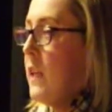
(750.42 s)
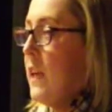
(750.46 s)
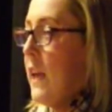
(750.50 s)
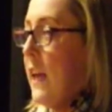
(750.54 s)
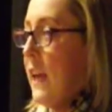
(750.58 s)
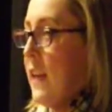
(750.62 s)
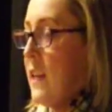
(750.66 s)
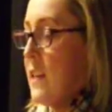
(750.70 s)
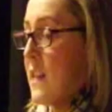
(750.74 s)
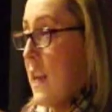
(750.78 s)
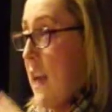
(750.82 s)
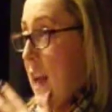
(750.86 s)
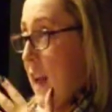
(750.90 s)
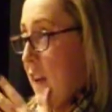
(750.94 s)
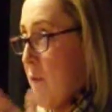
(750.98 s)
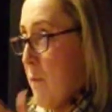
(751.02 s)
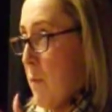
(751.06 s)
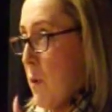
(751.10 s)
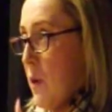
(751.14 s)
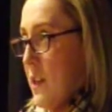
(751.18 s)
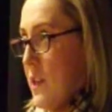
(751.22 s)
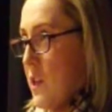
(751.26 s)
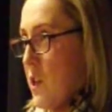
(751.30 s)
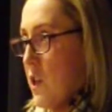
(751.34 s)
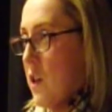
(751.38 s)
He's a life
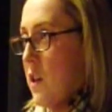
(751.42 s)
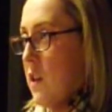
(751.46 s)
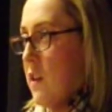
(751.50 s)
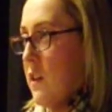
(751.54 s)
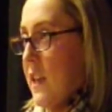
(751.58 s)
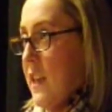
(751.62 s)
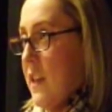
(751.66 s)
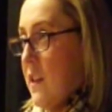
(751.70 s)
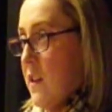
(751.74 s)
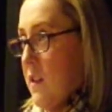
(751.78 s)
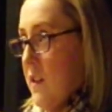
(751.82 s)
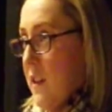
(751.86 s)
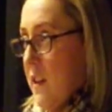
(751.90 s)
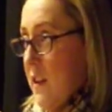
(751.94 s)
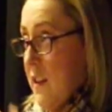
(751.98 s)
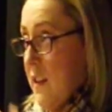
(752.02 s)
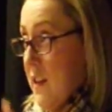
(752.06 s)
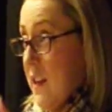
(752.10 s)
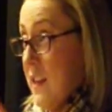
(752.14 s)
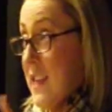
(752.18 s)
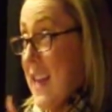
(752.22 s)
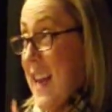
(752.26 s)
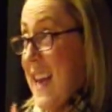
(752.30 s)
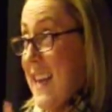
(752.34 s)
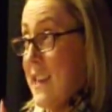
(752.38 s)
prisoner.
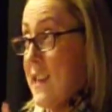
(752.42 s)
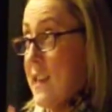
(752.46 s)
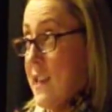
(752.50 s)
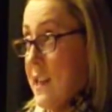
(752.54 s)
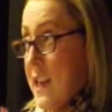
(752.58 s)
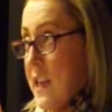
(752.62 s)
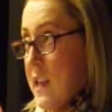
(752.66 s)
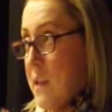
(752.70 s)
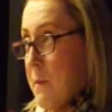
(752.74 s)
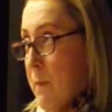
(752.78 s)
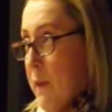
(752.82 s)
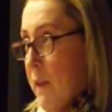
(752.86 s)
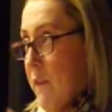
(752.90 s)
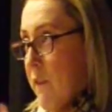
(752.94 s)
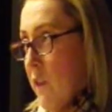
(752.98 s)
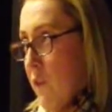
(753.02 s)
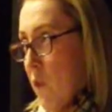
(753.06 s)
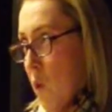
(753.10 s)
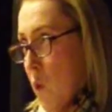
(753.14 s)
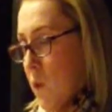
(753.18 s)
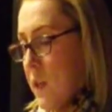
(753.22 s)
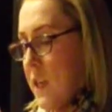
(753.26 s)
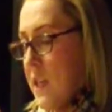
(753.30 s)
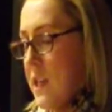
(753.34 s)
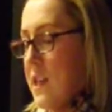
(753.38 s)
His licence hasn't been
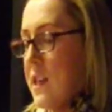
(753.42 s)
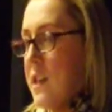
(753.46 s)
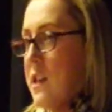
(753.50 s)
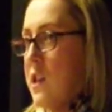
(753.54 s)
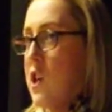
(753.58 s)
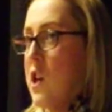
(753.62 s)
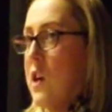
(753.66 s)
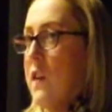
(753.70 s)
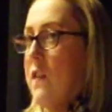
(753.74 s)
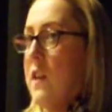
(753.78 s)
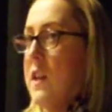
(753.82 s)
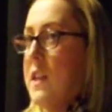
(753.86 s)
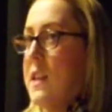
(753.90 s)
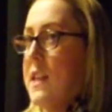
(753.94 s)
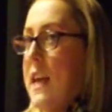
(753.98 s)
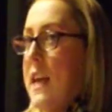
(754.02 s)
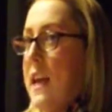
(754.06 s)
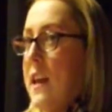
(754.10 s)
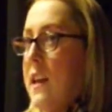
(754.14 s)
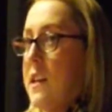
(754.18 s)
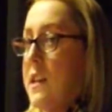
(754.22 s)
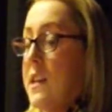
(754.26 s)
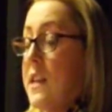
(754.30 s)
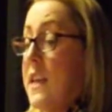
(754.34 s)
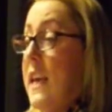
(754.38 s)
revoked. He's in serving a
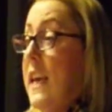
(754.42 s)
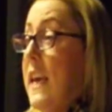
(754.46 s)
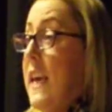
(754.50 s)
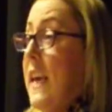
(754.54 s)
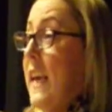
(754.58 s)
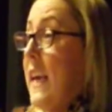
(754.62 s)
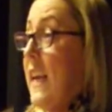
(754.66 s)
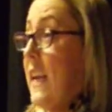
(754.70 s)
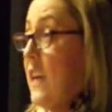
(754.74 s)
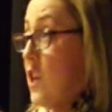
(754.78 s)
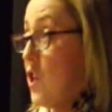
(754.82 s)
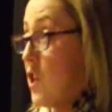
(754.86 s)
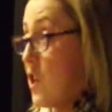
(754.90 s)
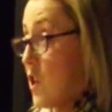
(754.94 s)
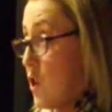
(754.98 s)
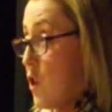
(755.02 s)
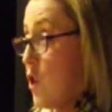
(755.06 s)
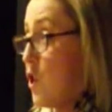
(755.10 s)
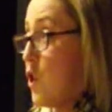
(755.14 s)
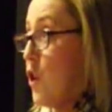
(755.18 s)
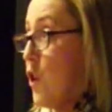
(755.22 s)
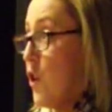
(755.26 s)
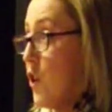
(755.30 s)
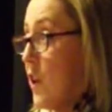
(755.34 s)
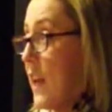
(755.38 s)
sentence. He's
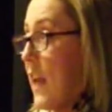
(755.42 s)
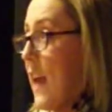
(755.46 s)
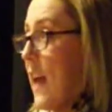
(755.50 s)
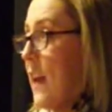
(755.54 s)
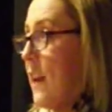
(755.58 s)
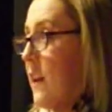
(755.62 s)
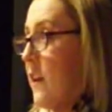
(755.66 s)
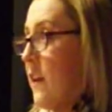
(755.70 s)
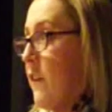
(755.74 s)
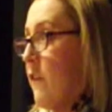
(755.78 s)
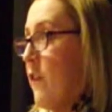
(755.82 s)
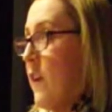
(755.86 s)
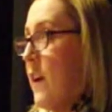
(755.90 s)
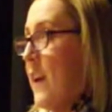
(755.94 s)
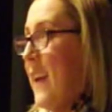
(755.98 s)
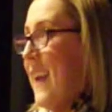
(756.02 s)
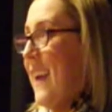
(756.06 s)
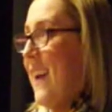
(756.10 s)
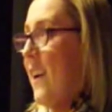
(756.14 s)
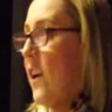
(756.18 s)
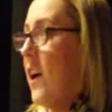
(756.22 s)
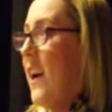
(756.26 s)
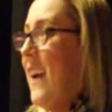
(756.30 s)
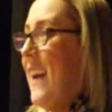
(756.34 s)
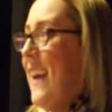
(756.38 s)
due to get it every
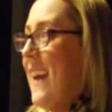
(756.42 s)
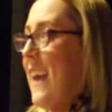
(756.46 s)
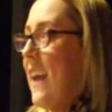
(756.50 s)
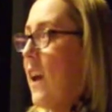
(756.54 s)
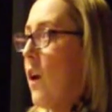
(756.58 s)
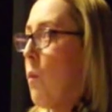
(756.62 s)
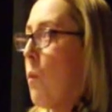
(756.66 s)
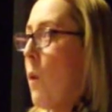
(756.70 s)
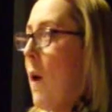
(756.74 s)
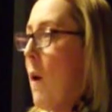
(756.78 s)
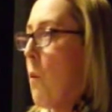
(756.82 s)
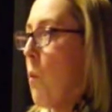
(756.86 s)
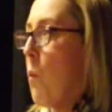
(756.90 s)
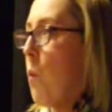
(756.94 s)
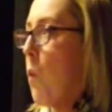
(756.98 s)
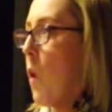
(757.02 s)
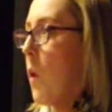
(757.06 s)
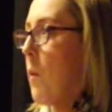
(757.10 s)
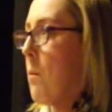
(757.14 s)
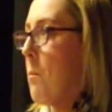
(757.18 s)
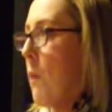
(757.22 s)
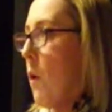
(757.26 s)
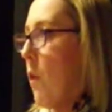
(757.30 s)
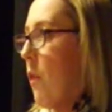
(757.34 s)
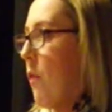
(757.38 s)
year. He could want
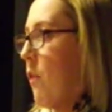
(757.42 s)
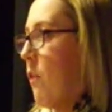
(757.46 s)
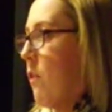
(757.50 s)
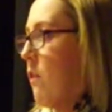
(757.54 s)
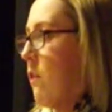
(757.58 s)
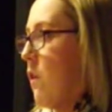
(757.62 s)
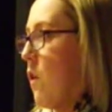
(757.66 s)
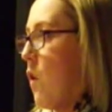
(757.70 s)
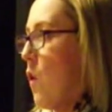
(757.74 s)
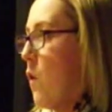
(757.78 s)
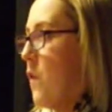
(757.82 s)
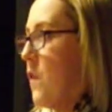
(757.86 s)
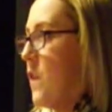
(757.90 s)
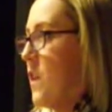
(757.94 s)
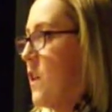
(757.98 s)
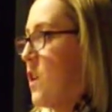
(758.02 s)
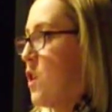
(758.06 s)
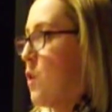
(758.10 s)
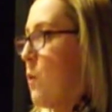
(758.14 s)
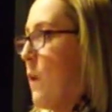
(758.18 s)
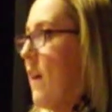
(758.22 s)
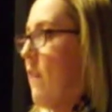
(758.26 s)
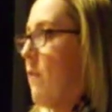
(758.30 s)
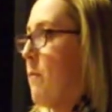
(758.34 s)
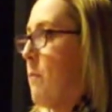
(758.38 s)
1 month over the
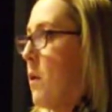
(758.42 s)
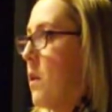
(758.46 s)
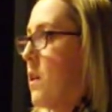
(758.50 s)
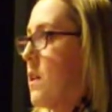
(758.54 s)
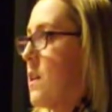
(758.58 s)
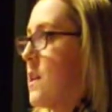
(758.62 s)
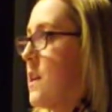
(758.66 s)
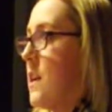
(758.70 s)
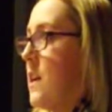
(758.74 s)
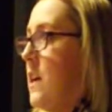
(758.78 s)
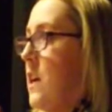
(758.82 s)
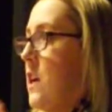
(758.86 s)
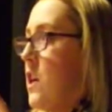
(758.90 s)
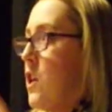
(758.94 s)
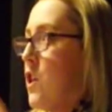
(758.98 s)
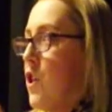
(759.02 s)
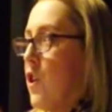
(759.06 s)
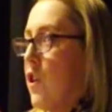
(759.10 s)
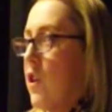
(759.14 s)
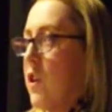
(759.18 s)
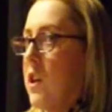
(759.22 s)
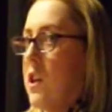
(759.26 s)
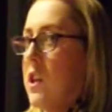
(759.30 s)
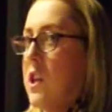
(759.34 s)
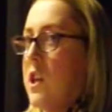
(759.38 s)
12 months,
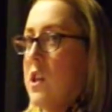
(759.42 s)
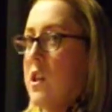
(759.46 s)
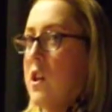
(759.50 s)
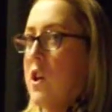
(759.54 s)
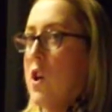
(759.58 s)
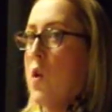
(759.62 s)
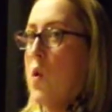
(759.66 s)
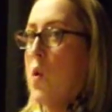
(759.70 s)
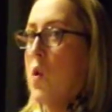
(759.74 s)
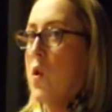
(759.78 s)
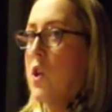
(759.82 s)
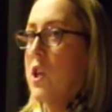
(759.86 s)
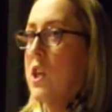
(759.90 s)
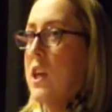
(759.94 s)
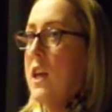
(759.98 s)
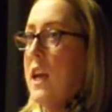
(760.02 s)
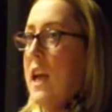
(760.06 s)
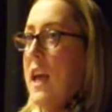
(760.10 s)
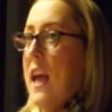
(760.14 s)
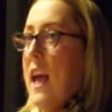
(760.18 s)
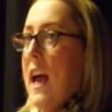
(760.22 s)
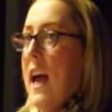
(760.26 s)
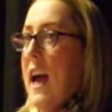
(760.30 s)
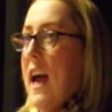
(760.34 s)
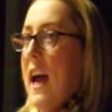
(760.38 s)
took it to the court,
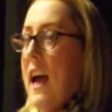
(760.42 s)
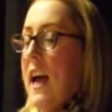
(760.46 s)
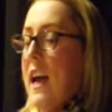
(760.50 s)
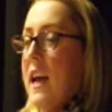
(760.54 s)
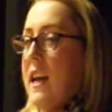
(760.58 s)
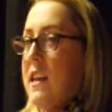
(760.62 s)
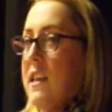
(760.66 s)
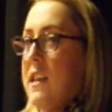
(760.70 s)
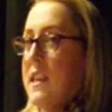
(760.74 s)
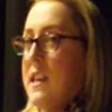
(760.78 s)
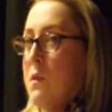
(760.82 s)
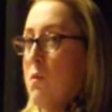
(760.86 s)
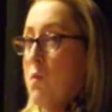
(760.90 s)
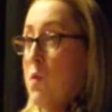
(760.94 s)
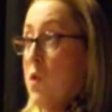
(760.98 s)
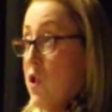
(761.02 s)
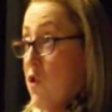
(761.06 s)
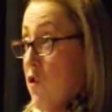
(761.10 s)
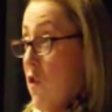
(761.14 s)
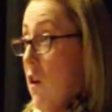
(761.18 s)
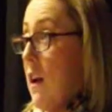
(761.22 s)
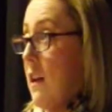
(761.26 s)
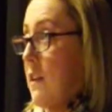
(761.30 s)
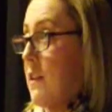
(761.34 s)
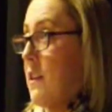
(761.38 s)
and was
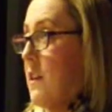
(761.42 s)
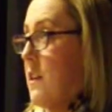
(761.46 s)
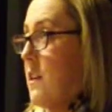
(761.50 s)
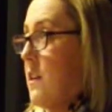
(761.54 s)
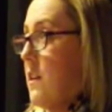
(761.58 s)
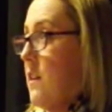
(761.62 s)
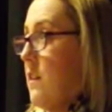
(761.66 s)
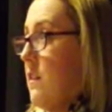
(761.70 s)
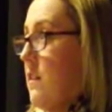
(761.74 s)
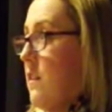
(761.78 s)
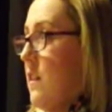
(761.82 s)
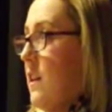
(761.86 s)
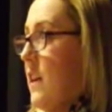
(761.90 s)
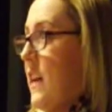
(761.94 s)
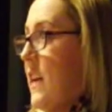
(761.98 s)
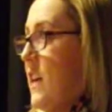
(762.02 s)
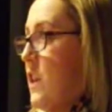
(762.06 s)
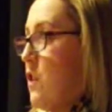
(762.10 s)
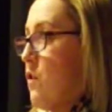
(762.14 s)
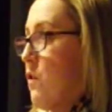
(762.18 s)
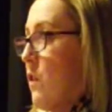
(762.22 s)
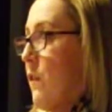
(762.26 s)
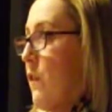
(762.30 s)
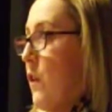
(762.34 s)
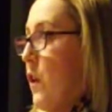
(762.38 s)
granted
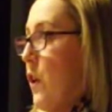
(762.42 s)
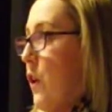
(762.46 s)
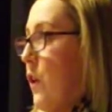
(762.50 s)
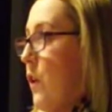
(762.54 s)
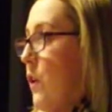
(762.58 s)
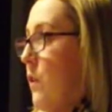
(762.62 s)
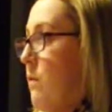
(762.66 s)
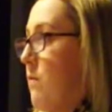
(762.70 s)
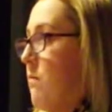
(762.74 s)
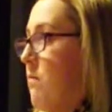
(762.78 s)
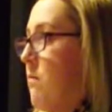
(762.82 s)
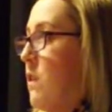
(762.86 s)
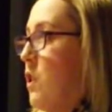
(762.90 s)
his review.